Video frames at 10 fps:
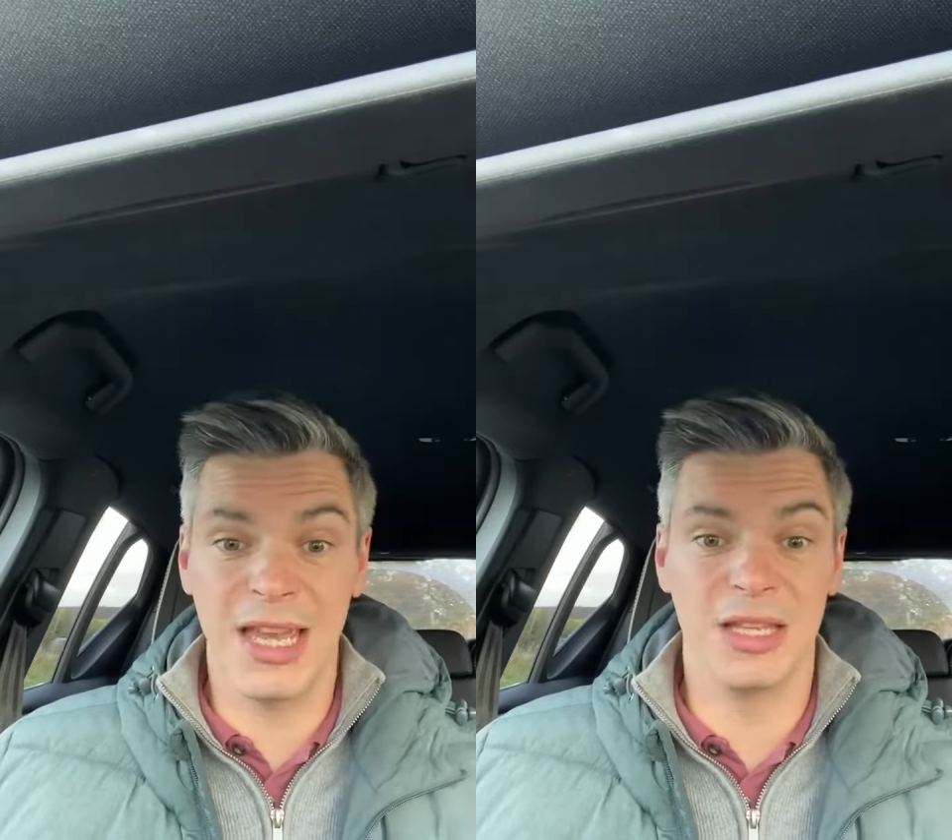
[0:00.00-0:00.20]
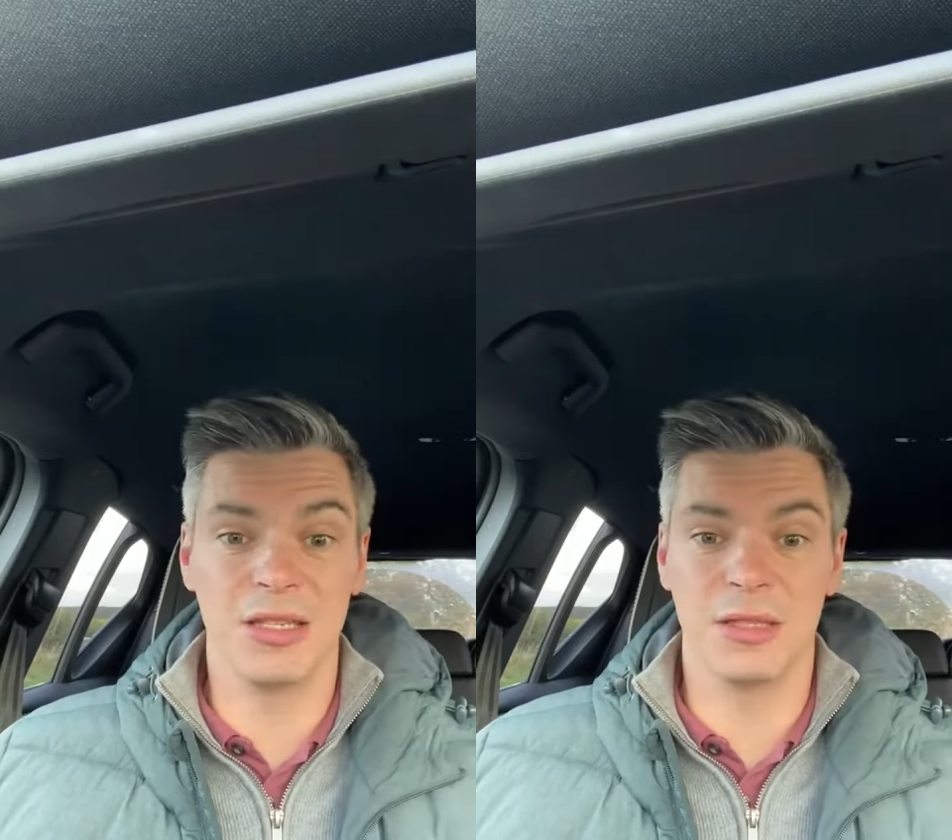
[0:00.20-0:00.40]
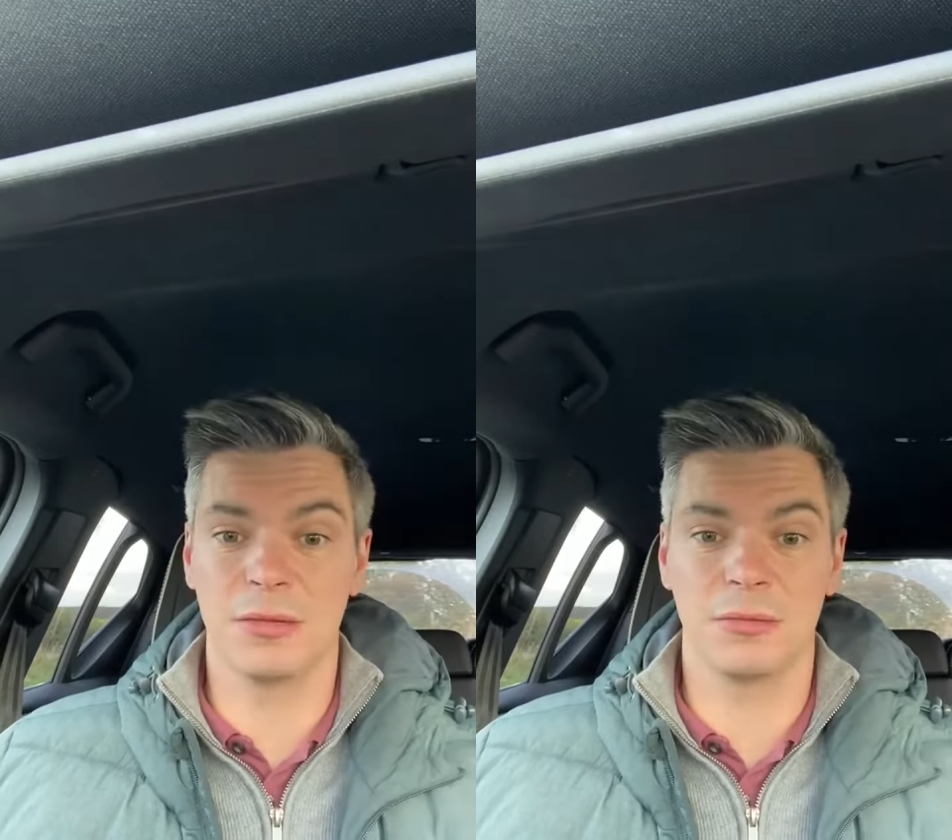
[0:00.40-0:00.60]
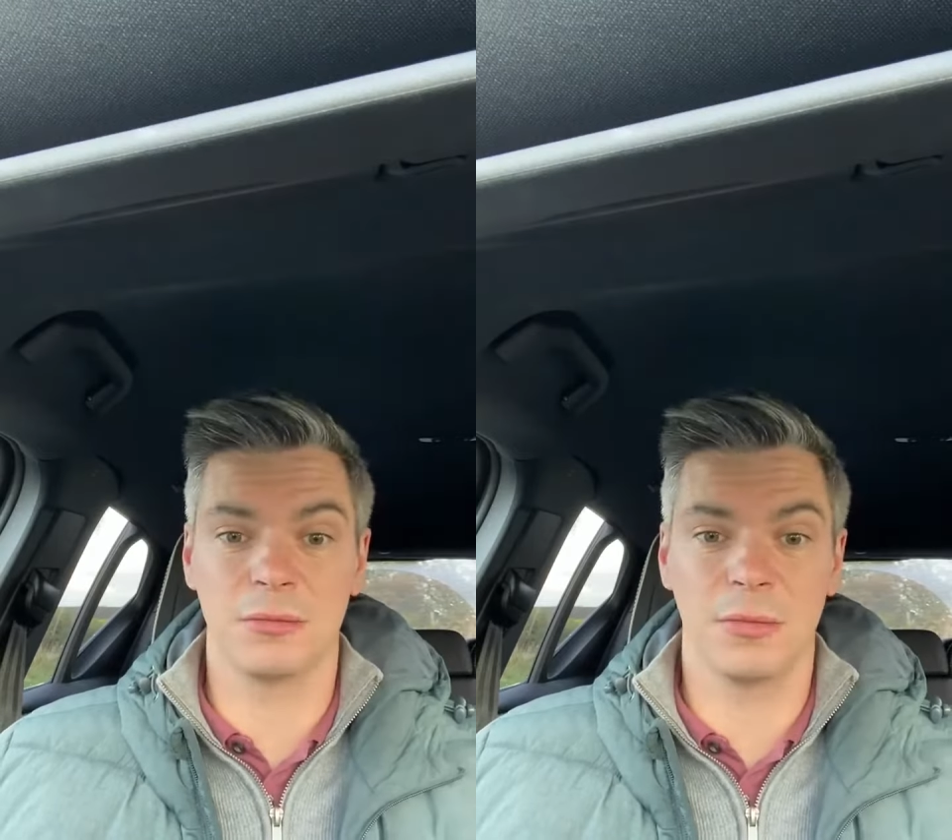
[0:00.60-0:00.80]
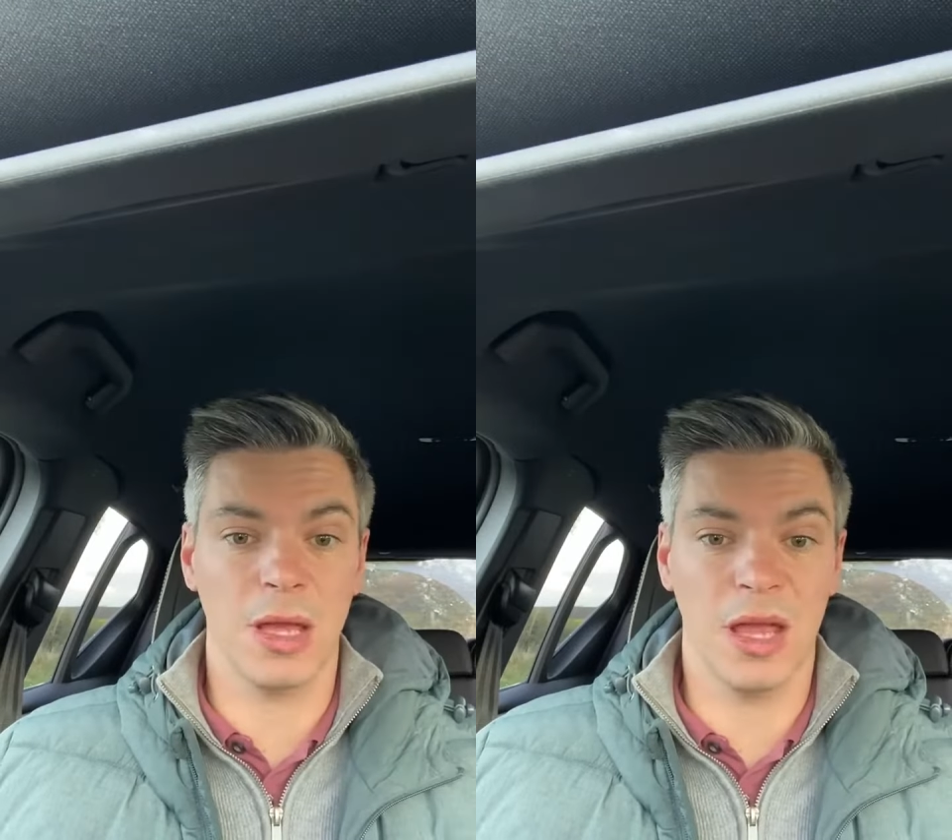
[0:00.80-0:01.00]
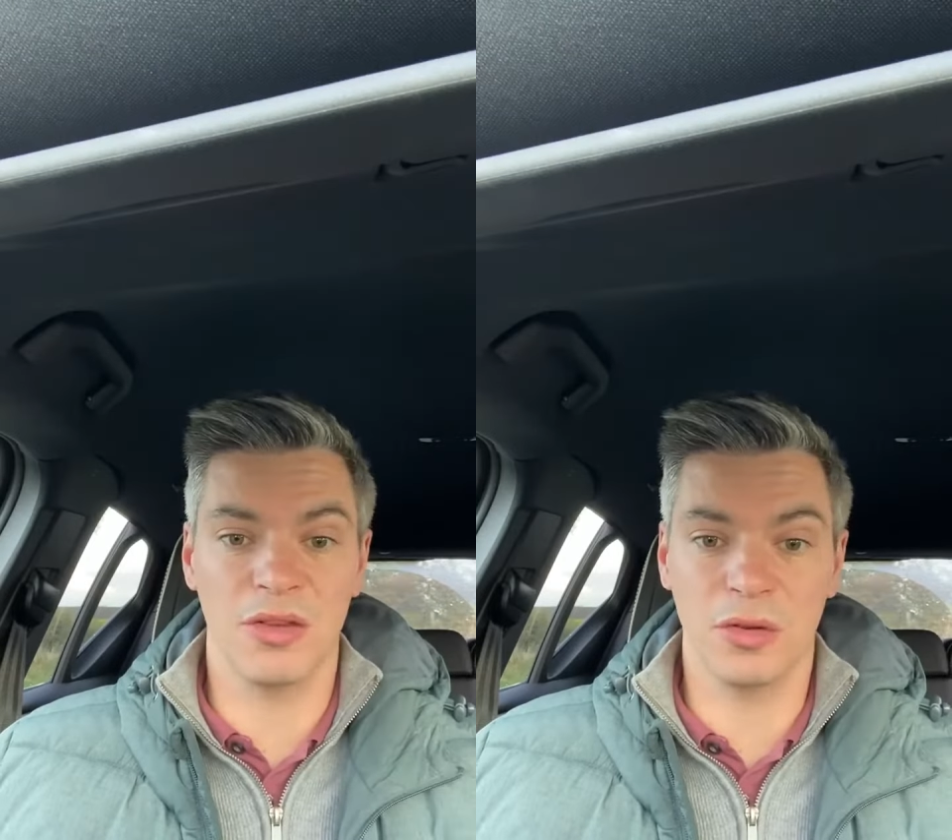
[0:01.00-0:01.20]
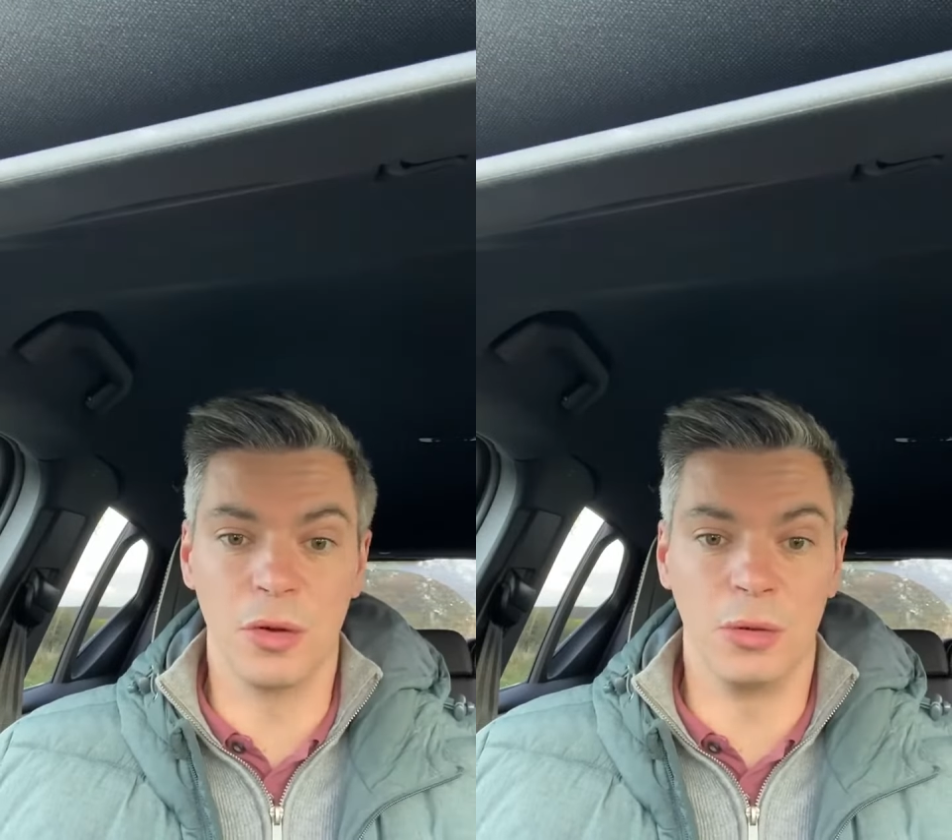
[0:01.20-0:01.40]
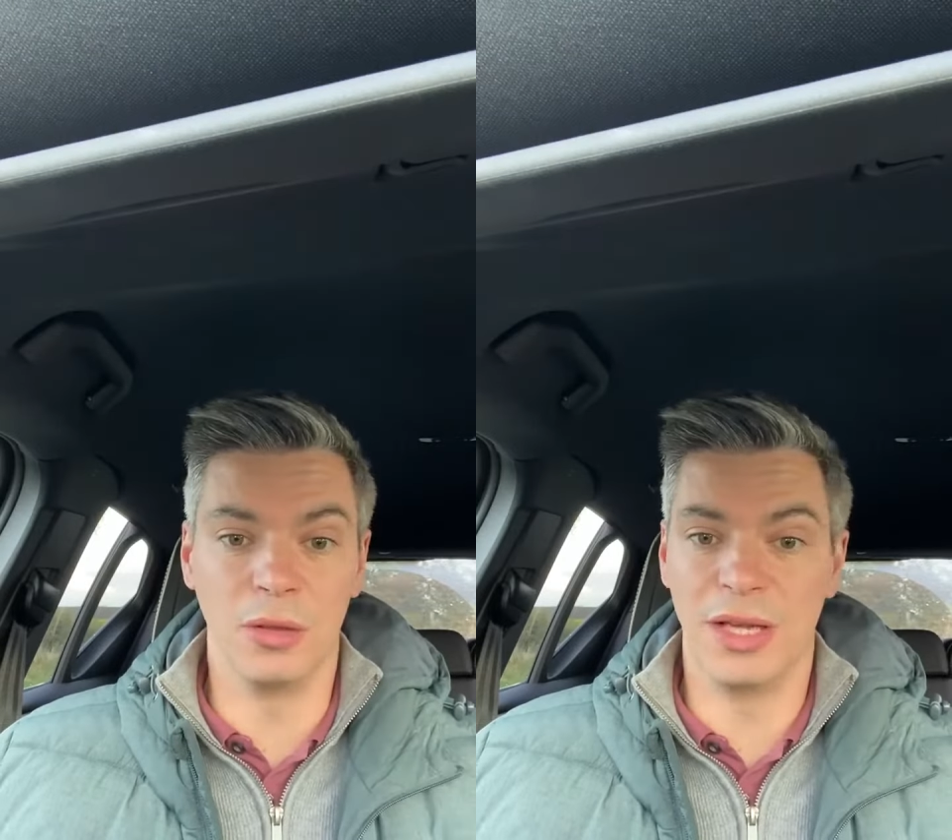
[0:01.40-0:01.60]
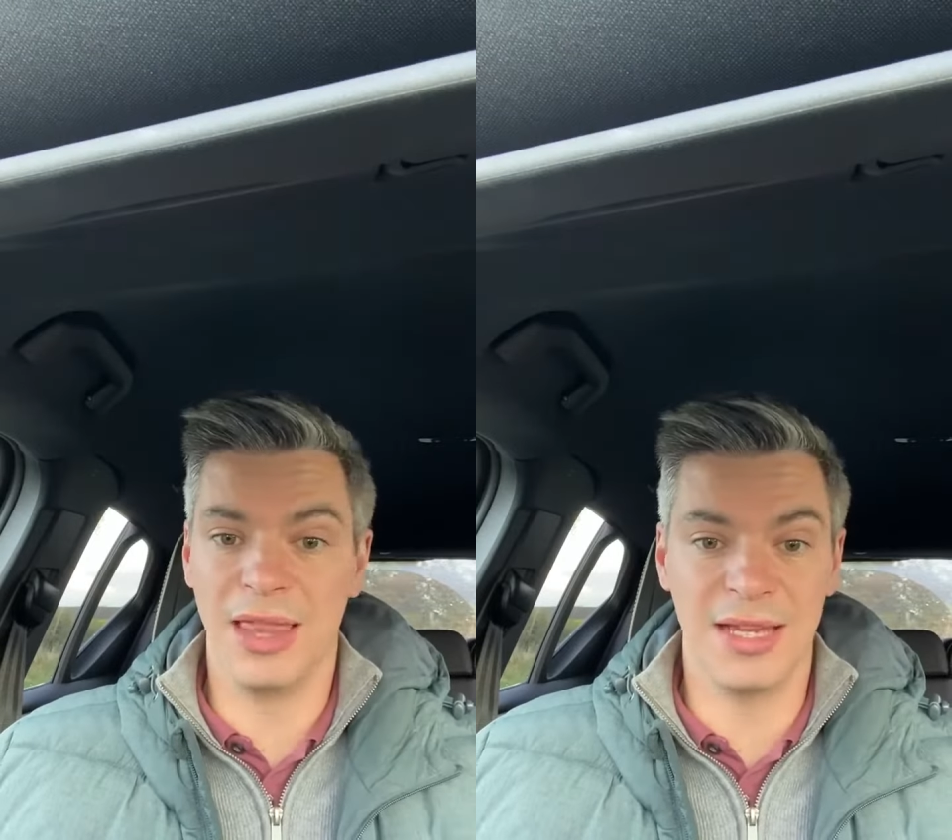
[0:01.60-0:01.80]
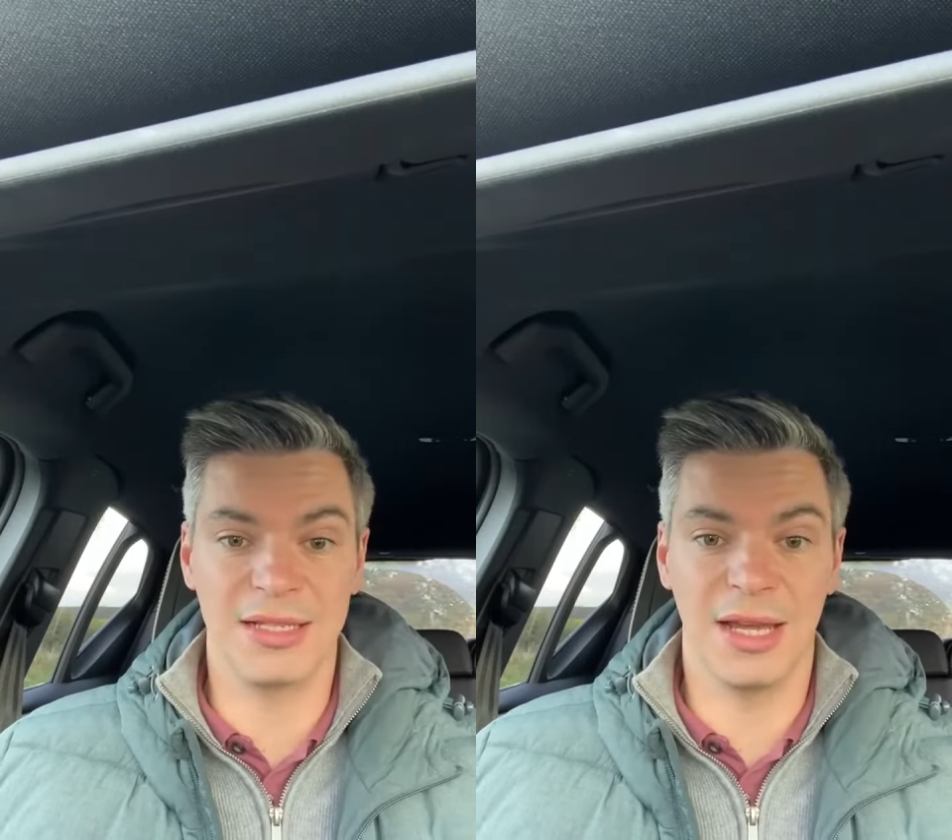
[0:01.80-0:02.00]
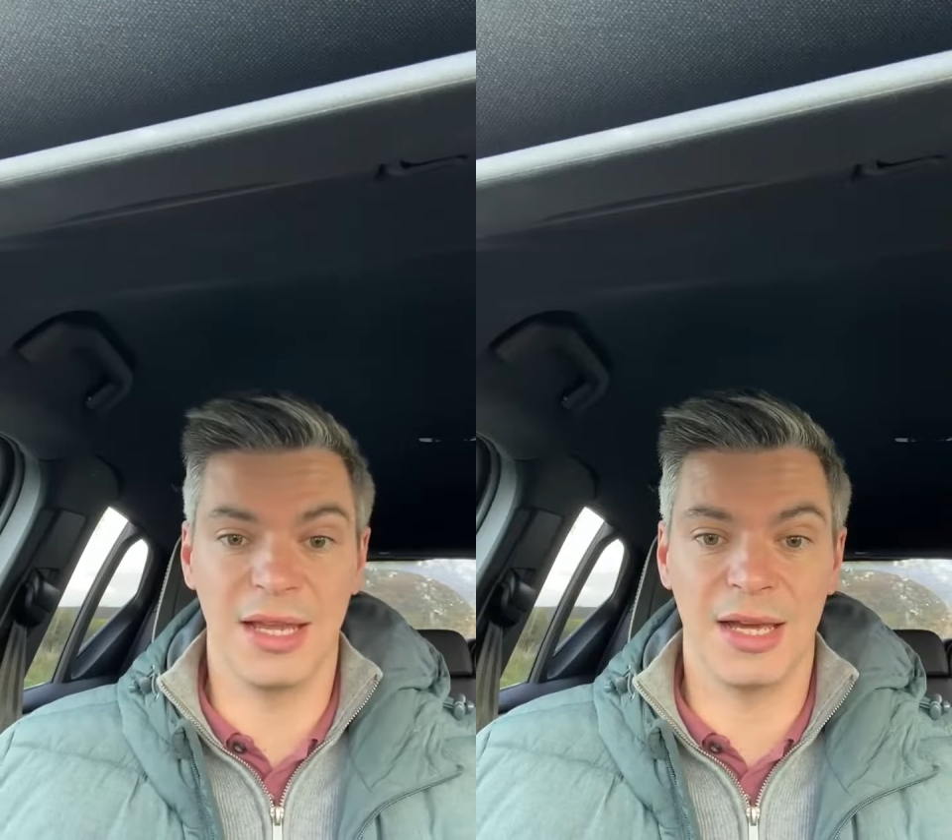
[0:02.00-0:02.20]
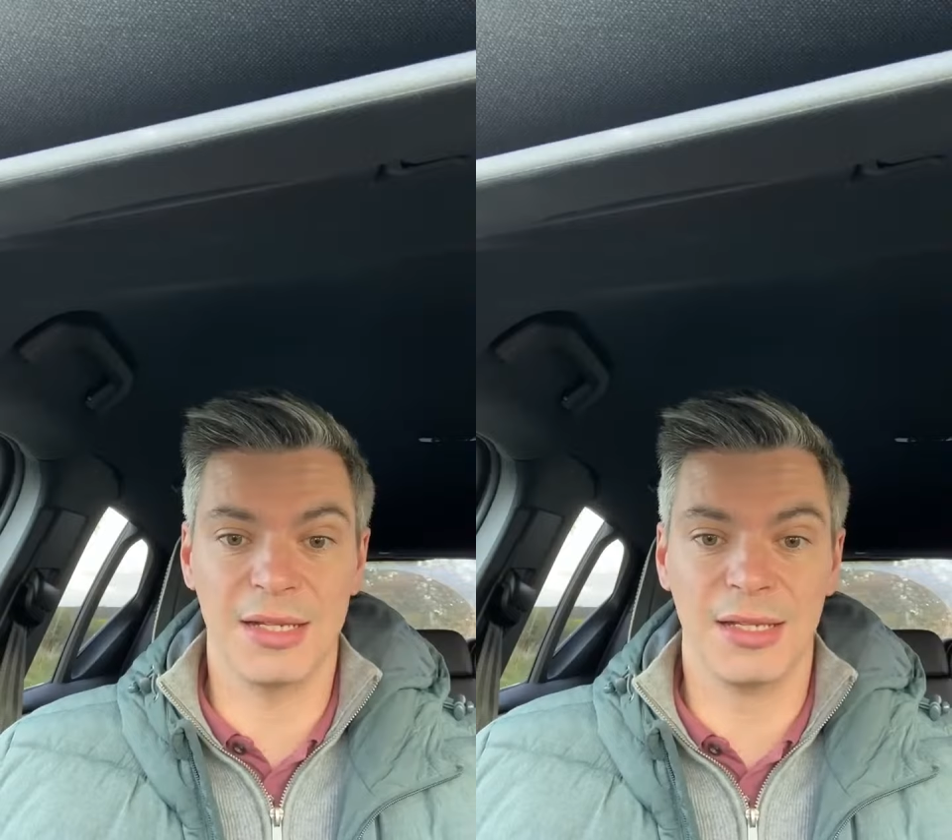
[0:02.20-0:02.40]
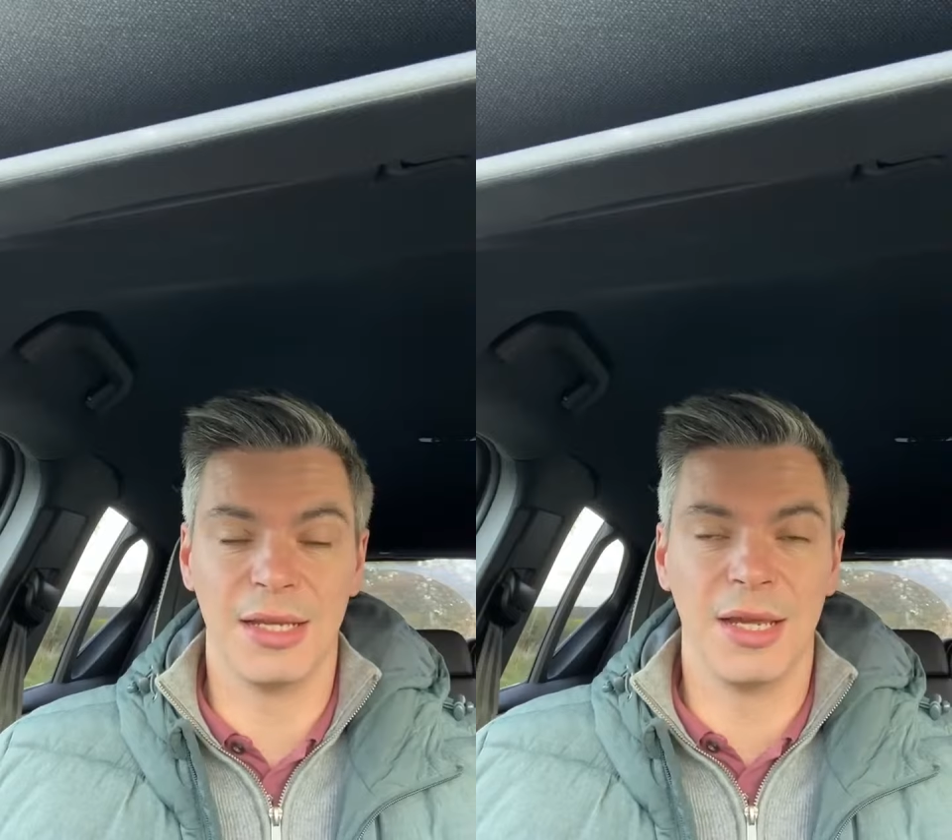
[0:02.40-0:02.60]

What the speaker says: kids get to school, things like that.